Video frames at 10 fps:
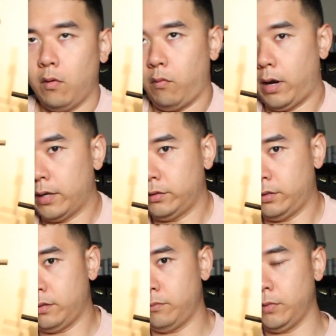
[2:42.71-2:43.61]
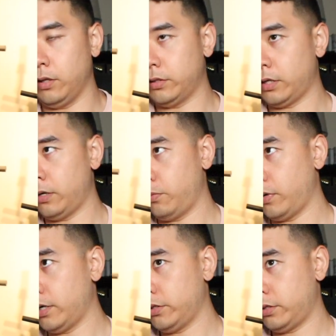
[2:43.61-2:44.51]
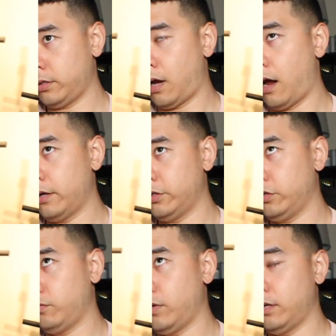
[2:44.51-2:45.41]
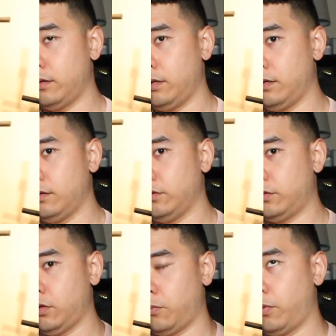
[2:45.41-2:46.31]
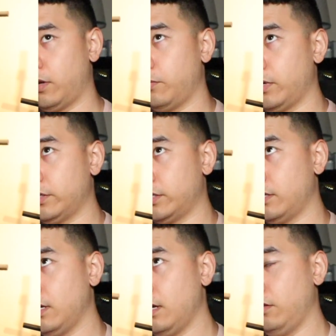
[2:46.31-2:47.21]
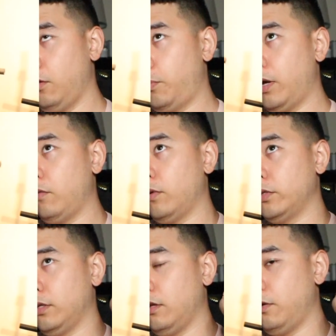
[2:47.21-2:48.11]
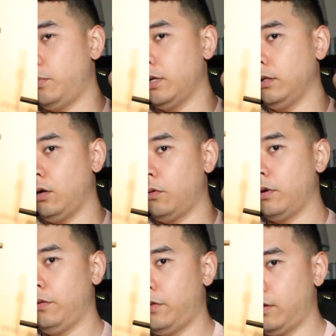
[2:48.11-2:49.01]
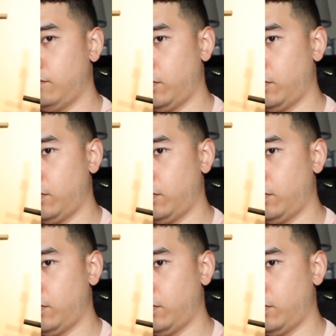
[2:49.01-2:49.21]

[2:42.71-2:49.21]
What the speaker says: Whereas a military press, I just went, so pretty much the pin was a little bit lower than